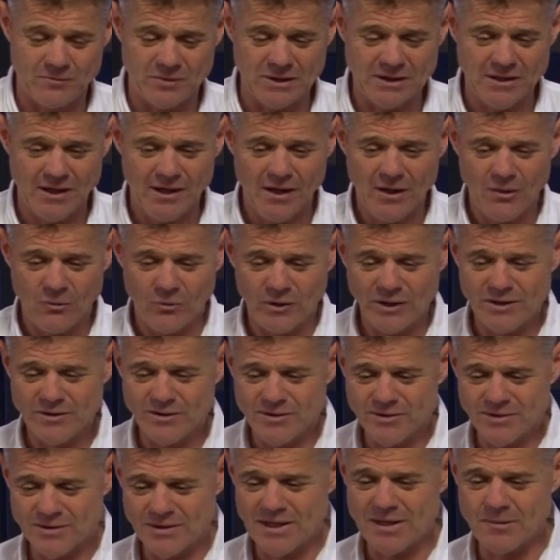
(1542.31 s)
but when you
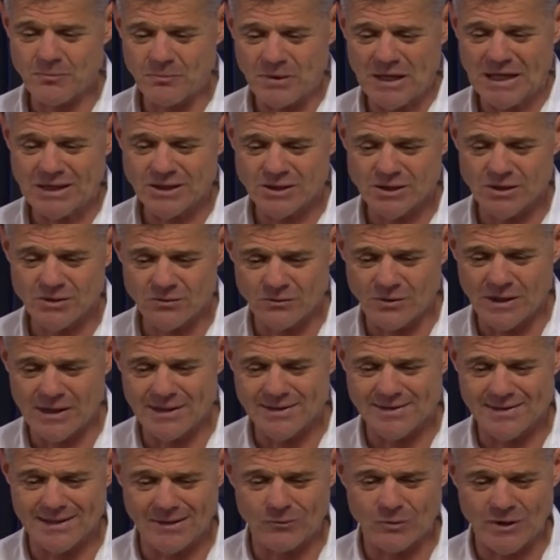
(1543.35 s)
see the passion
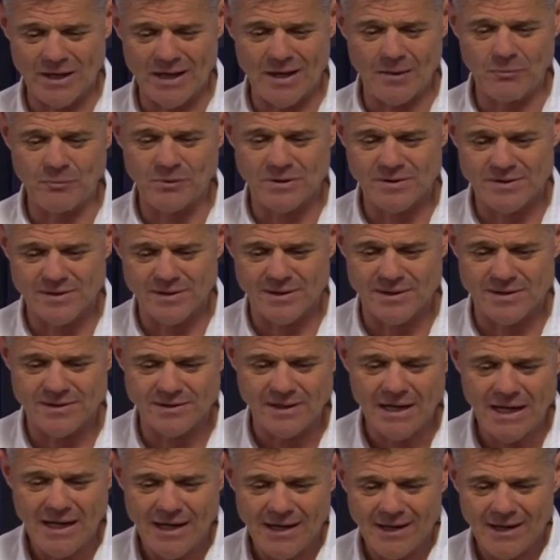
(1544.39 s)
rising, what happens is